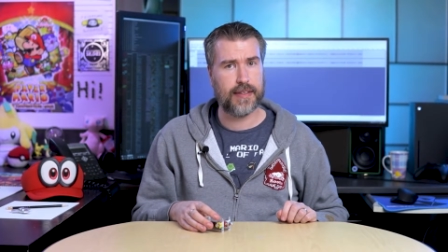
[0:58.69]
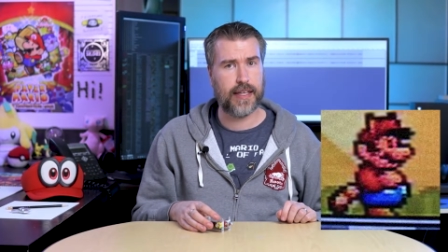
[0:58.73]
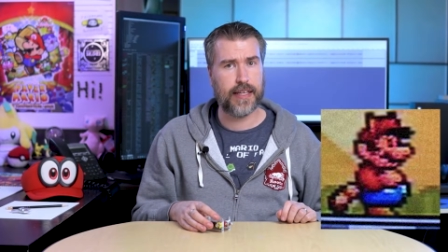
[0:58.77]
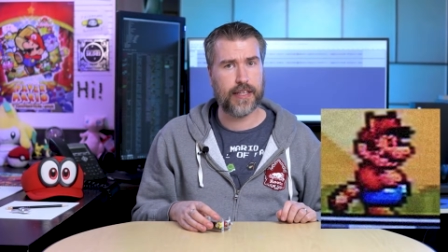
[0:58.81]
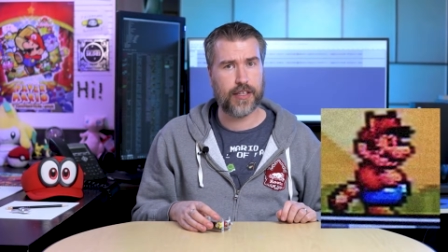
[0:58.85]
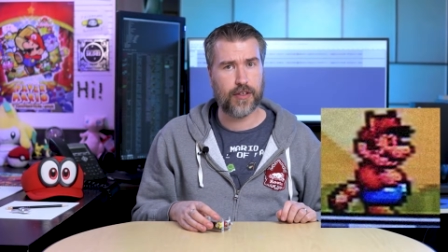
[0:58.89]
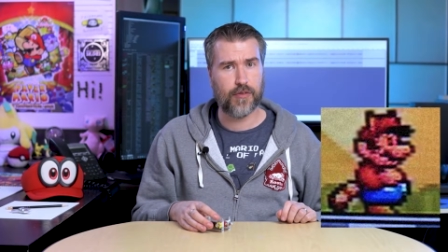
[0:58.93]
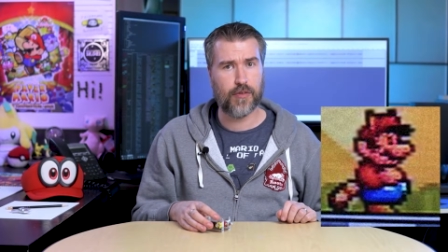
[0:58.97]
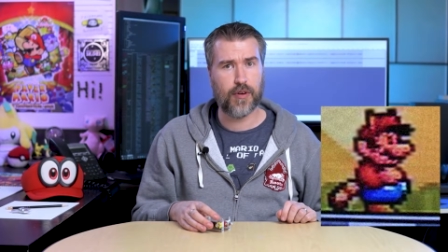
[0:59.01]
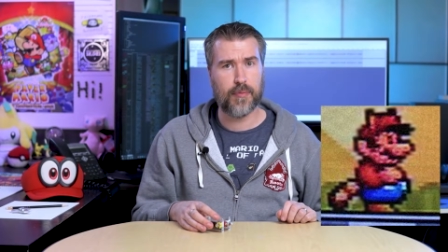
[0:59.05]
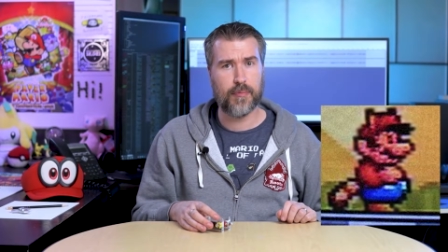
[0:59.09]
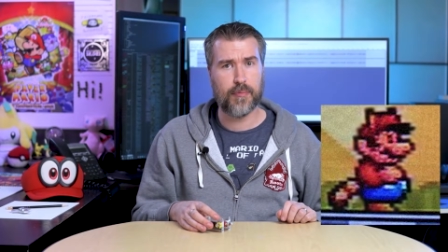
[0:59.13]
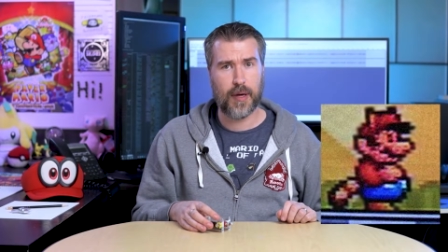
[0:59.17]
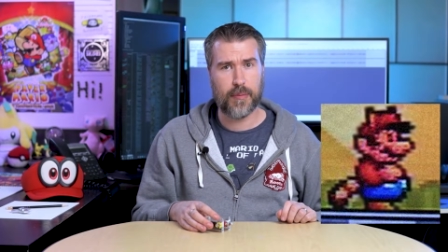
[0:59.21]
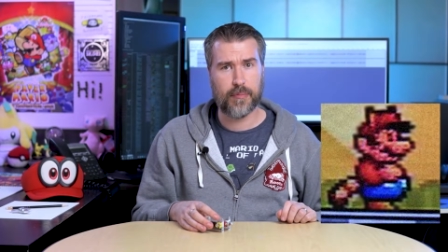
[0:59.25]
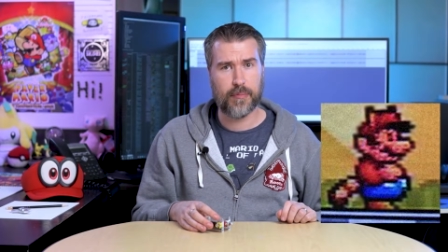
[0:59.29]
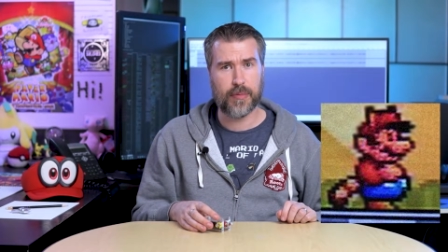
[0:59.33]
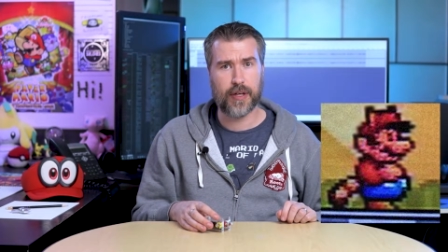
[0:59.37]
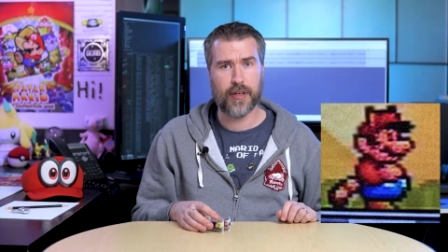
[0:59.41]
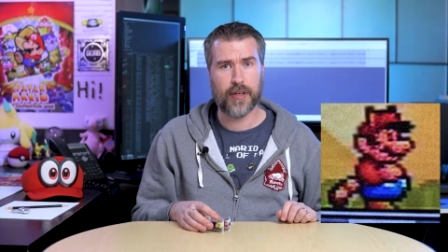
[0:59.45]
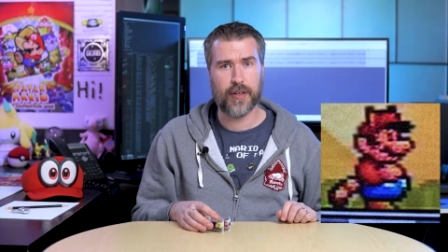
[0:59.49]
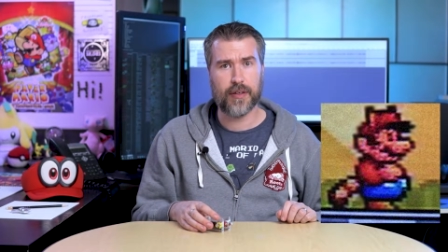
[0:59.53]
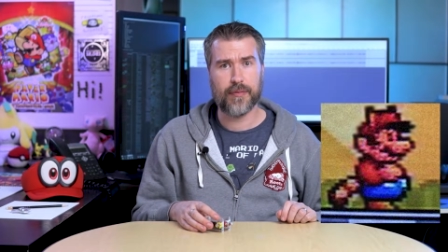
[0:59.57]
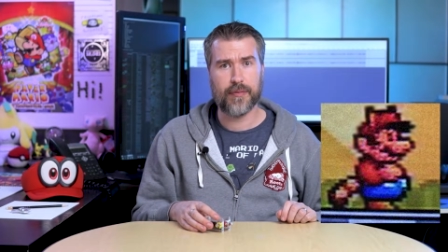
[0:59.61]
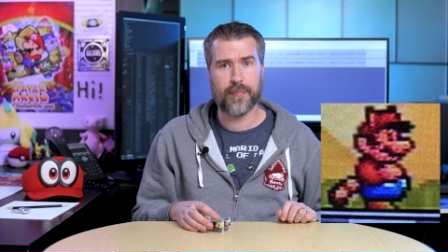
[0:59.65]
like you
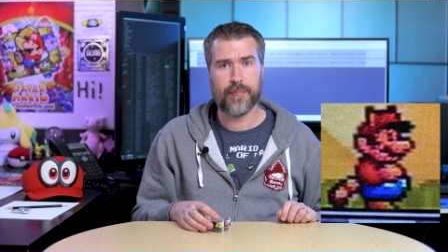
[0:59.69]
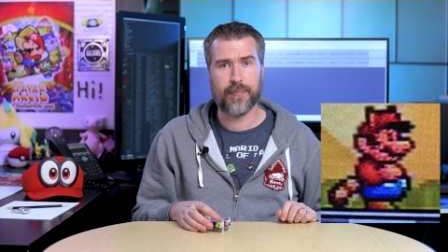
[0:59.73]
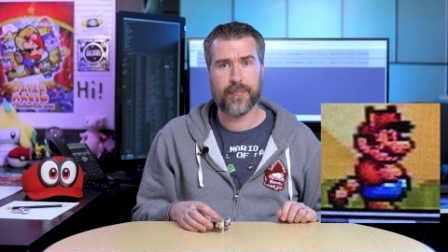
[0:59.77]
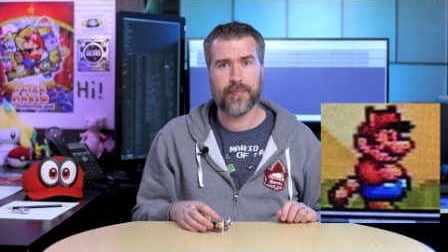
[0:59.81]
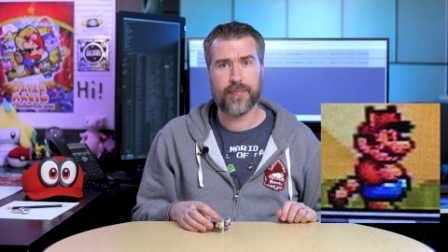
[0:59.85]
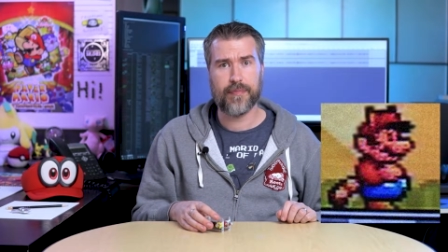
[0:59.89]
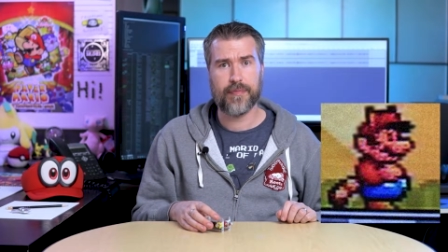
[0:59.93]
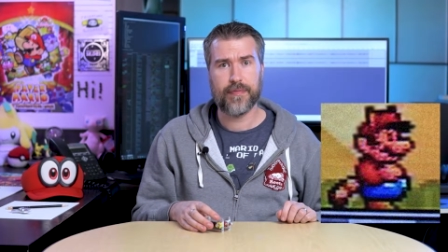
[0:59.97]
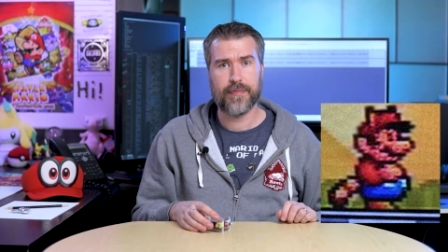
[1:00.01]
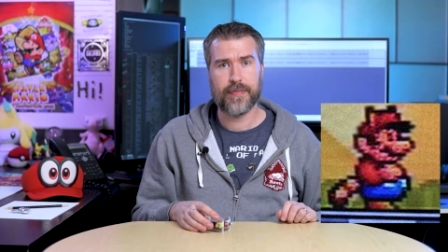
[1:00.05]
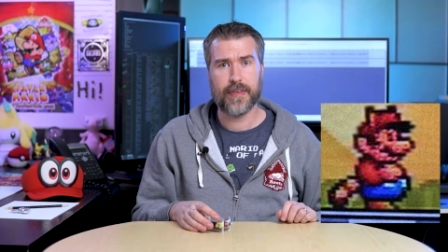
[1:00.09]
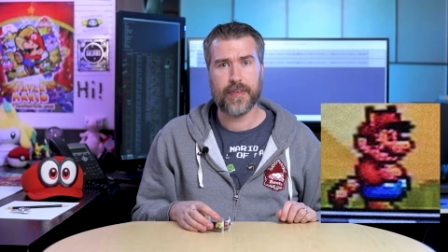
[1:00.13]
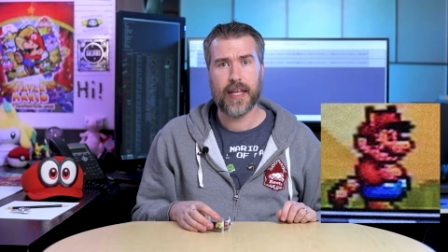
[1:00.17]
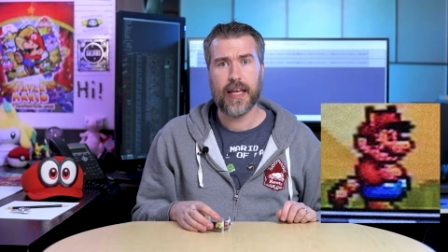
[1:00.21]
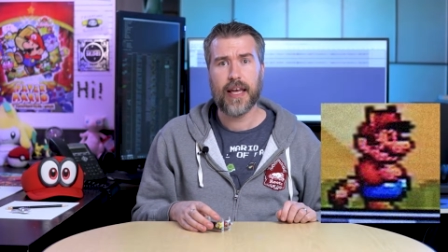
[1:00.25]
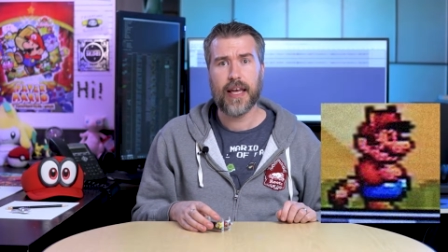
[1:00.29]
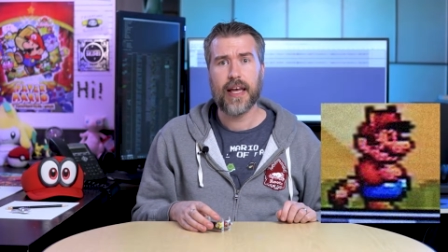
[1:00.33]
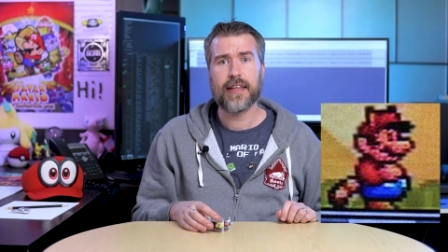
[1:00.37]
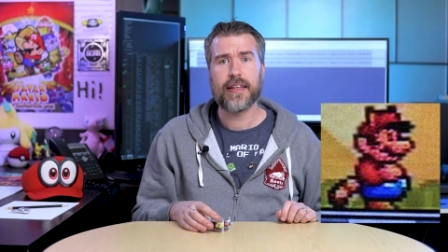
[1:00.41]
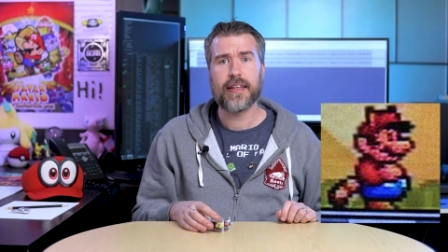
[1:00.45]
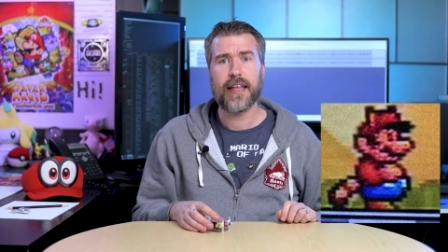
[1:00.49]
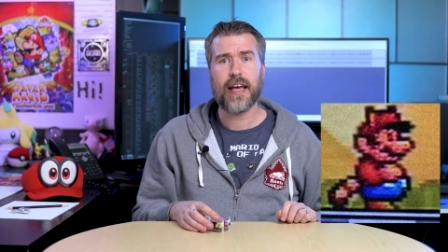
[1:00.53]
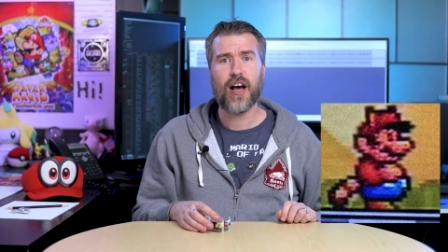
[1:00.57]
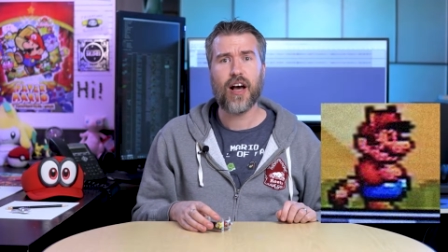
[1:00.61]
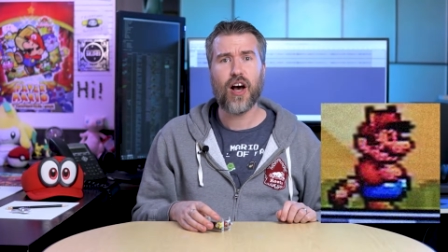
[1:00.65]
remember.
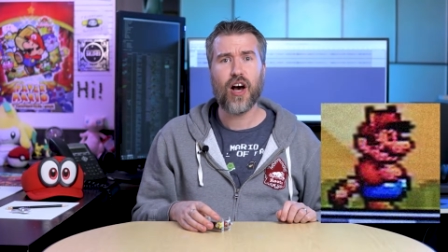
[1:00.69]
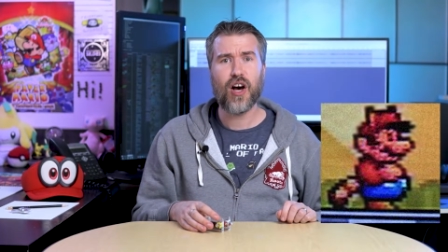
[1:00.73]
They